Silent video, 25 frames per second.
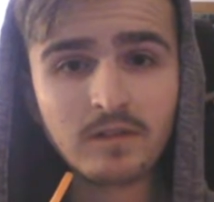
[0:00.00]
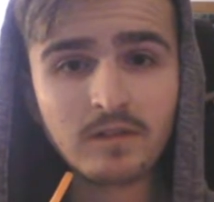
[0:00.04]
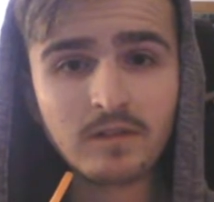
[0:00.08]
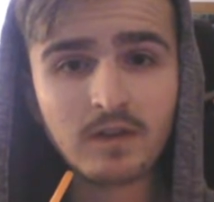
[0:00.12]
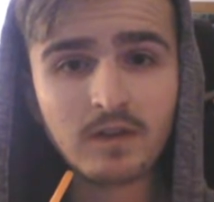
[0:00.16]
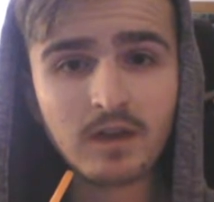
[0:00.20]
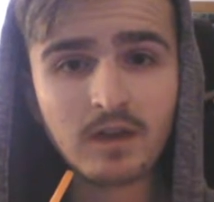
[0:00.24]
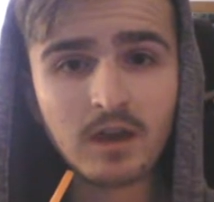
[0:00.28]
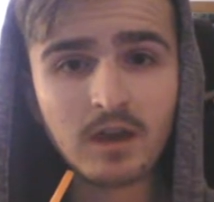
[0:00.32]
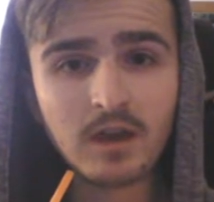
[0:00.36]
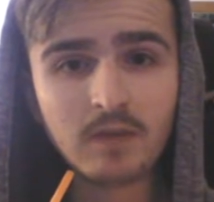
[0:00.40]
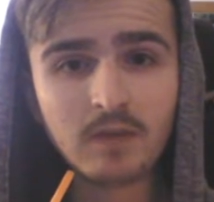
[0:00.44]

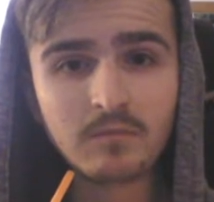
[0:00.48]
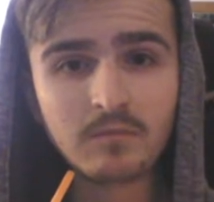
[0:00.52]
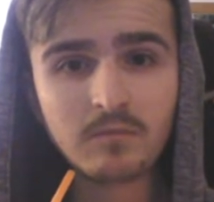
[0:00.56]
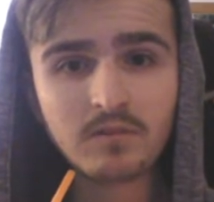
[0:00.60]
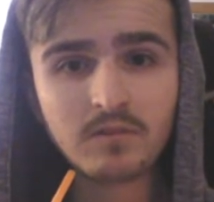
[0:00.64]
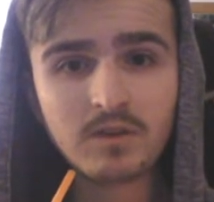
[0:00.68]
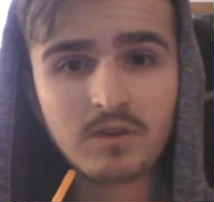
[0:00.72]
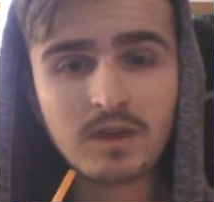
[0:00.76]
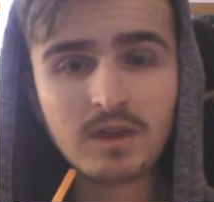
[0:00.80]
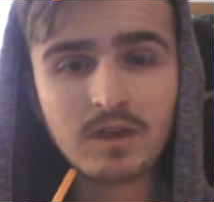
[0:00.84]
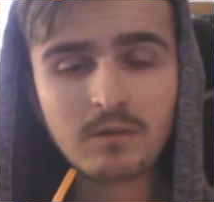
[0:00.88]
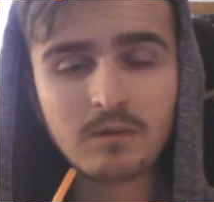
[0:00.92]

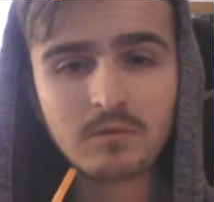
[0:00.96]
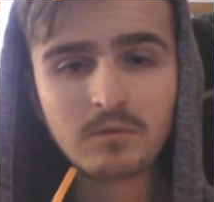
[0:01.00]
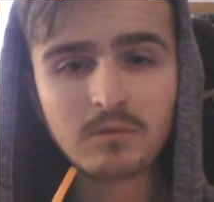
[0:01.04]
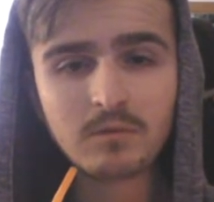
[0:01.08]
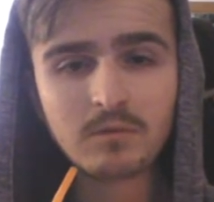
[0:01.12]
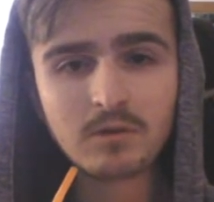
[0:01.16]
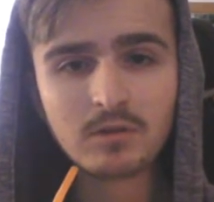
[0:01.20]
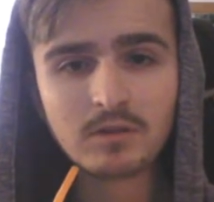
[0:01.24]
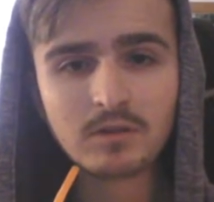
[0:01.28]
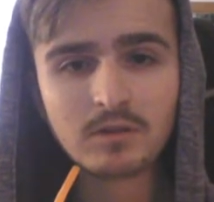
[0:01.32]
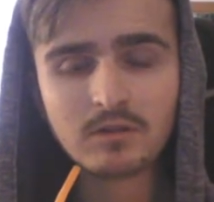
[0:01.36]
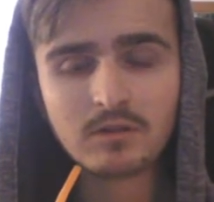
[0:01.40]
So, yeah, we've
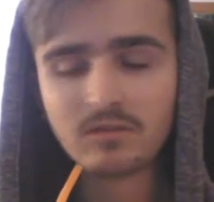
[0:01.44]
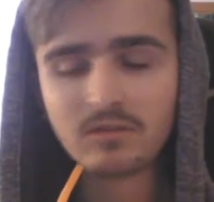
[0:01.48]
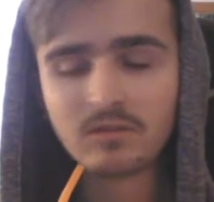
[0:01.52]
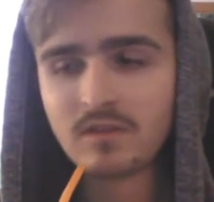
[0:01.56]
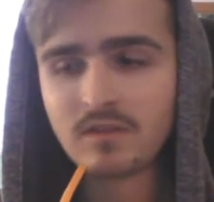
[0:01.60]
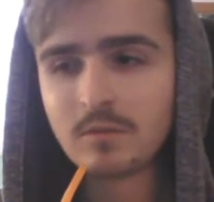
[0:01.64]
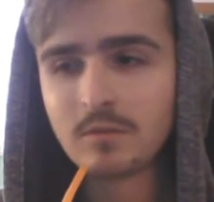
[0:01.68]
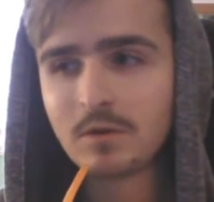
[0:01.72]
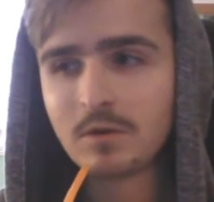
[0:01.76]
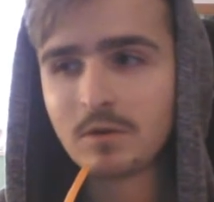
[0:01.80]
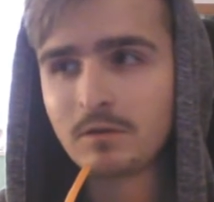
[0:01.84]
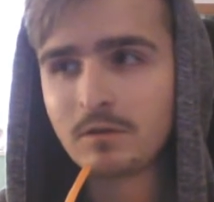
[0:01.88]
gone into the
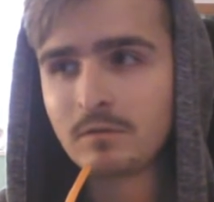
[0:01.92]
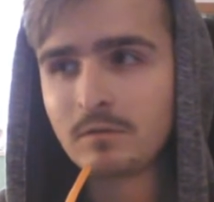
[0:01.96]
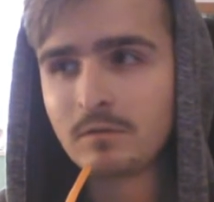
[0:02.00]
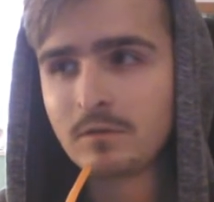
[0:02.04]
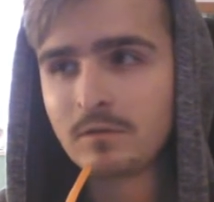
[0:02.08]
cinema.